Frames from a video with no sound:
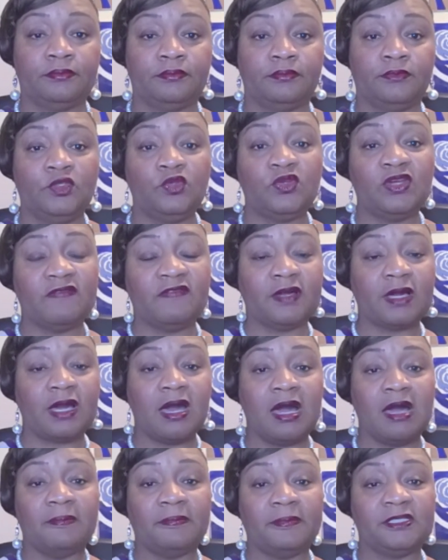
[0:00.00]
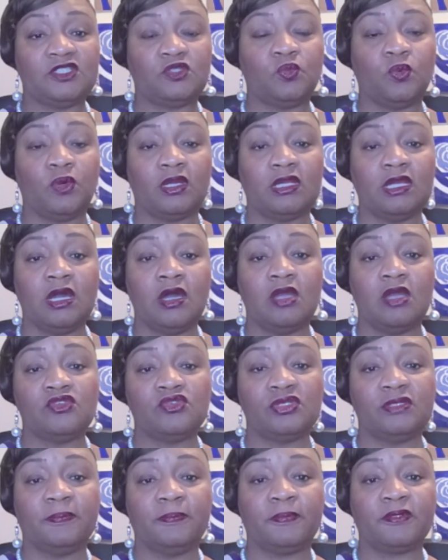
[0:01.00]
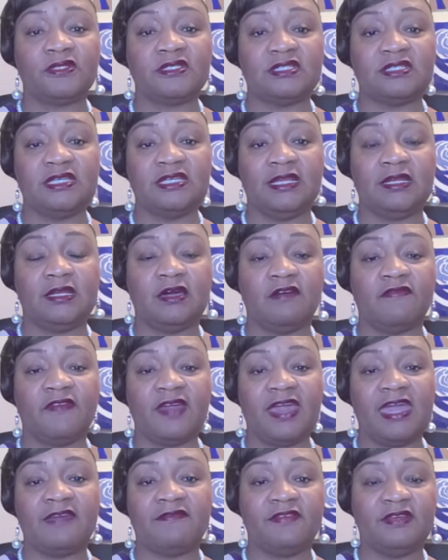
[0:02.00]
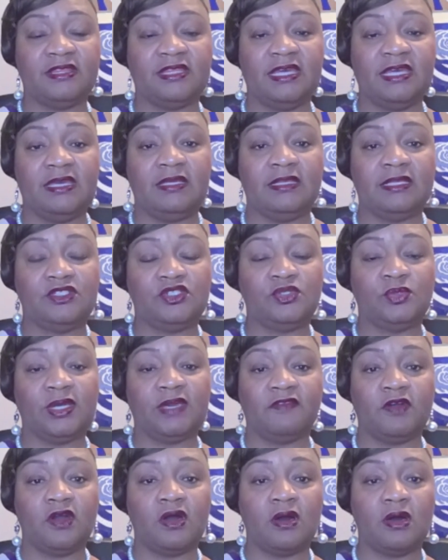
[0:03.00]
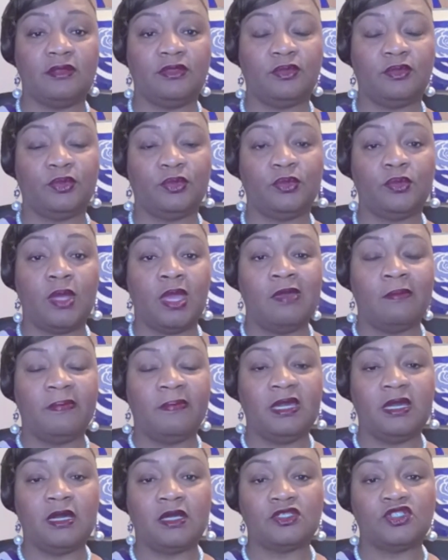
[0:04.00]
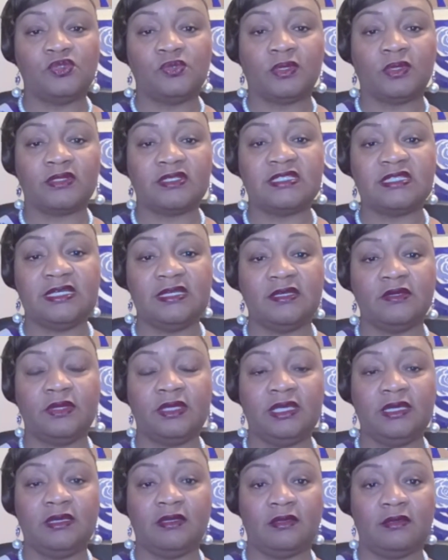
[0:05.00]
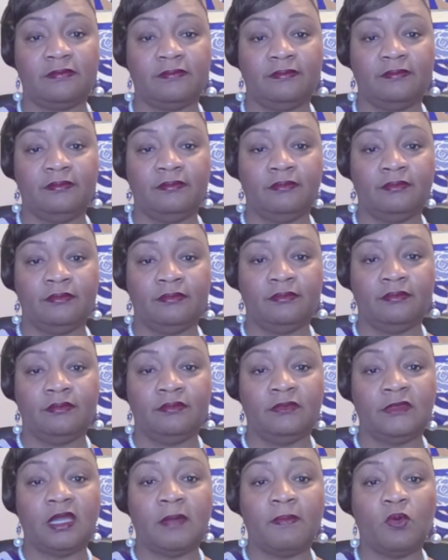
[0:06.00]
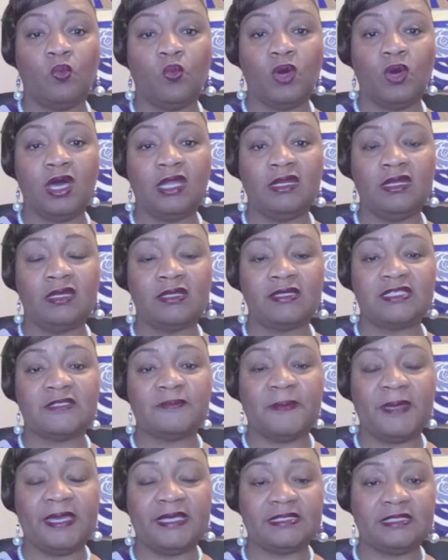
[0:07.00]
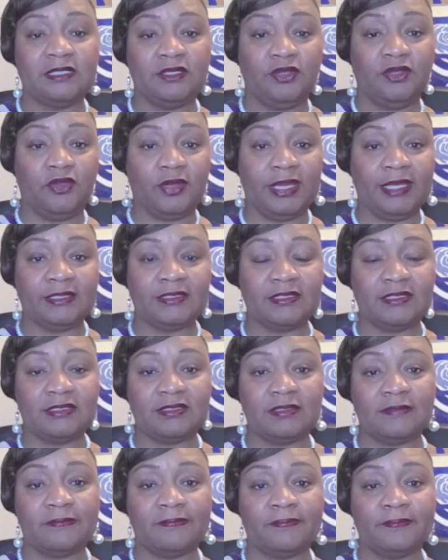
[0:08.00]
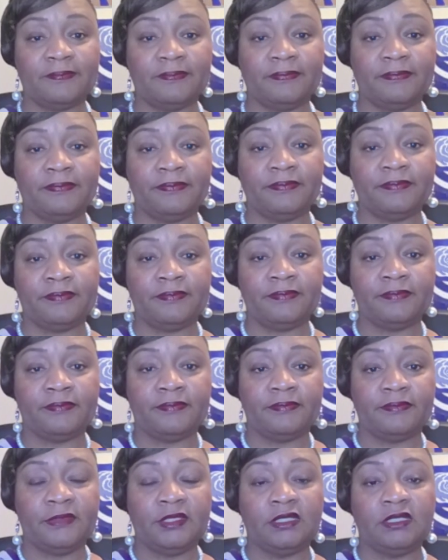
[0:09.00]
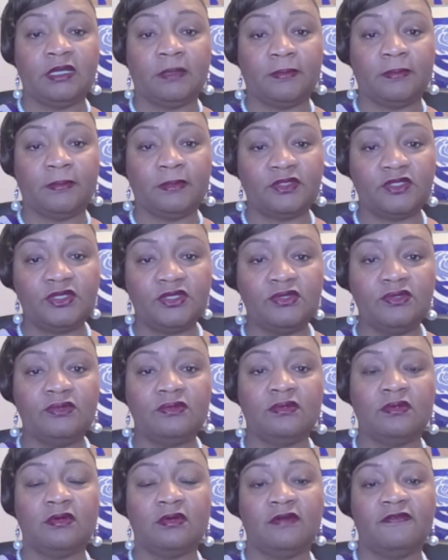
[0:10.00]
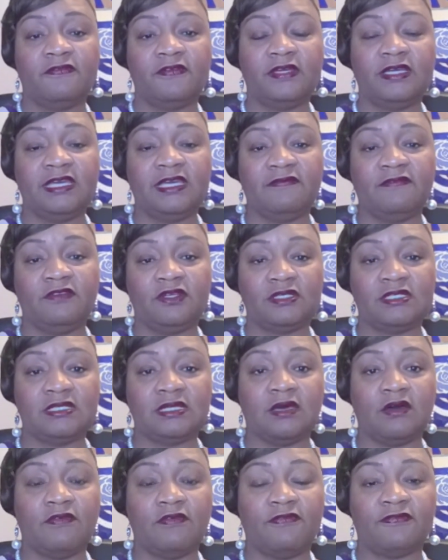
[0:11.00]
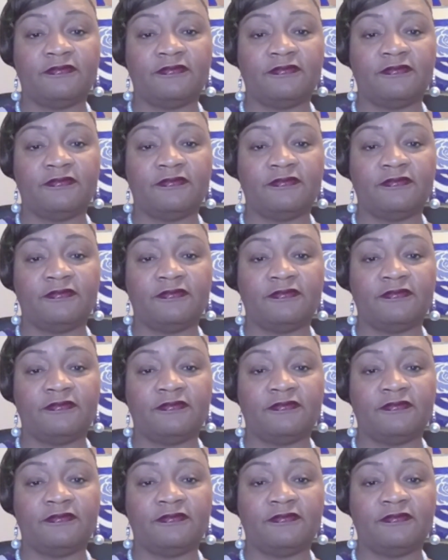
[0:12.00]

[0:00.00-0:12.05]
You have accomplished 100% of everything that you have gone through because you are still here. Number one, space and grace. Number two, forgive yourself.